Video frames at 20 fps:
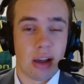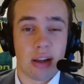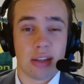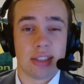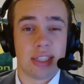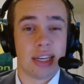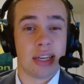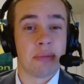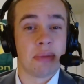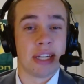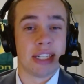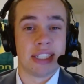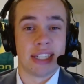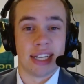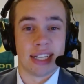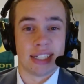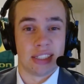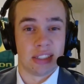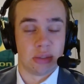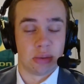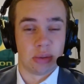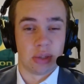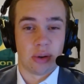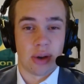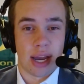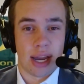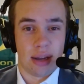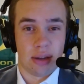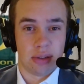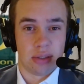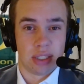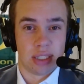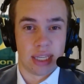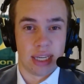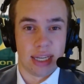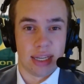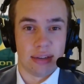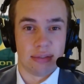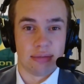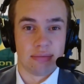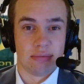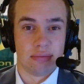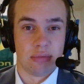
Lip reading: I'll take my chances with Ohio State,